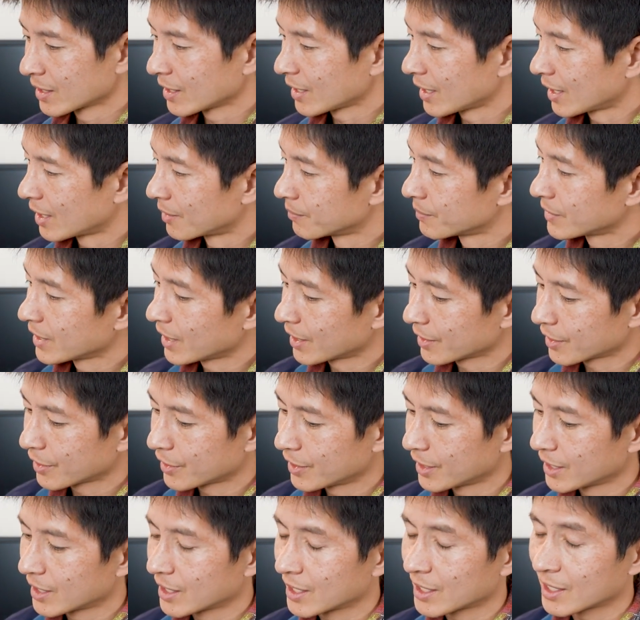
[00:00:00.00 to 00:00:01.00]
The other
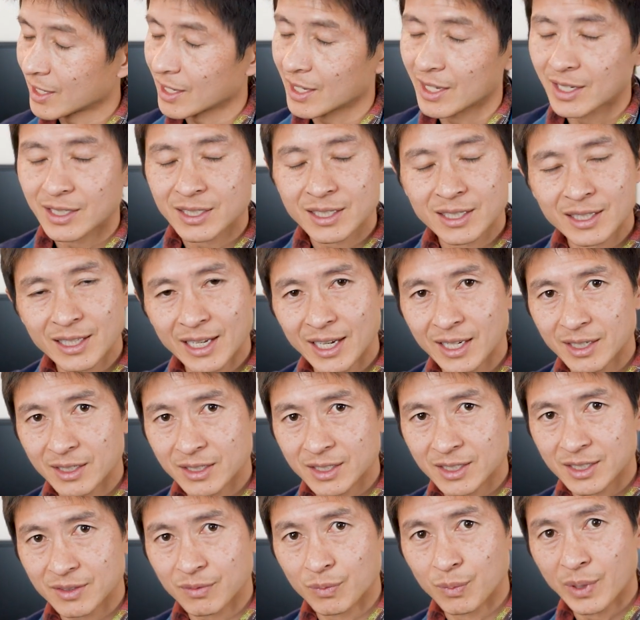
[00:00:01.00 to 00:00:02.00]
thing is
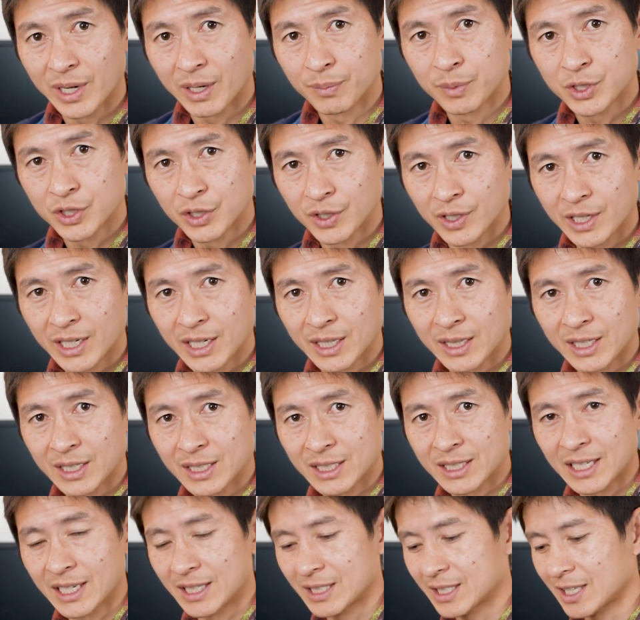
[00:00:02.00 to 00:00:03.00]
that when I'm shooting in the
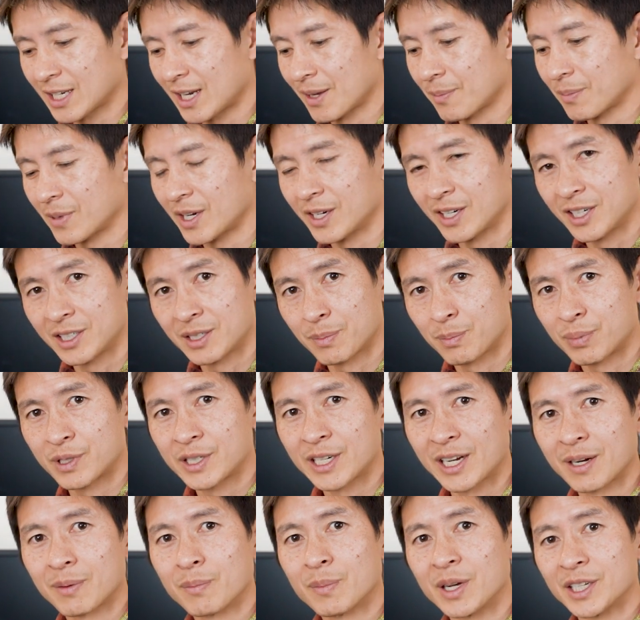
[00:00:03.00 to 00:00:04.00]
seascape, I need to
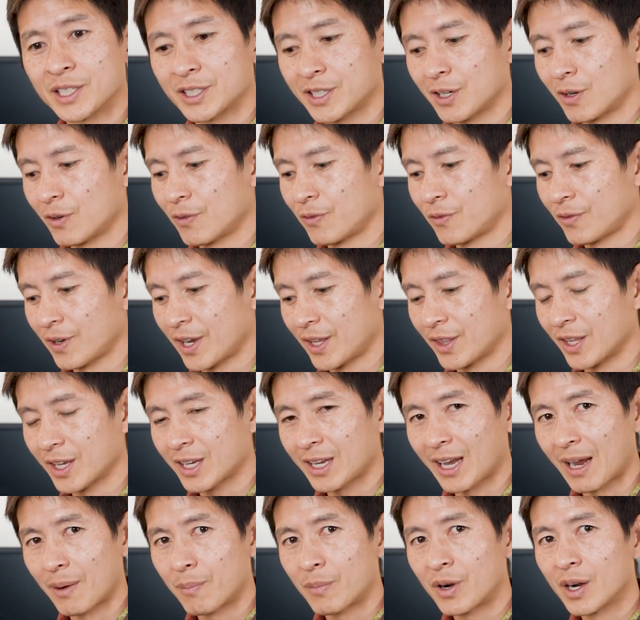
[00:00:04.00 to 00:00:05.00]
protect myself and the
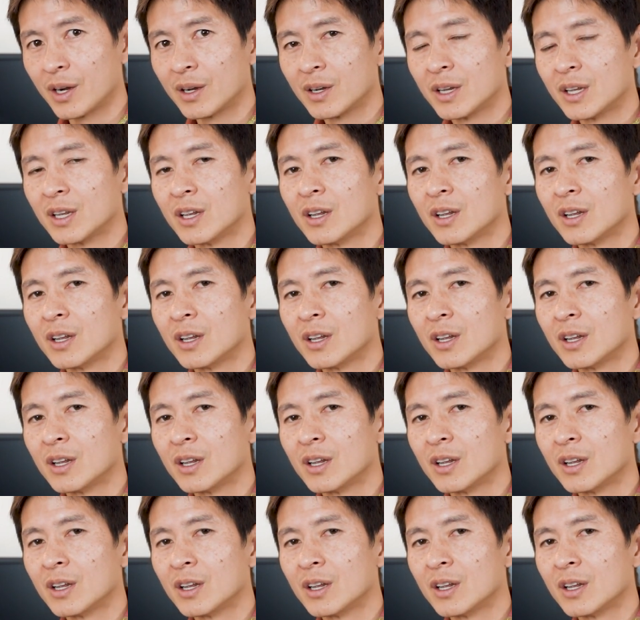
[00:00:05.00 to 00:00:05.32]
camera.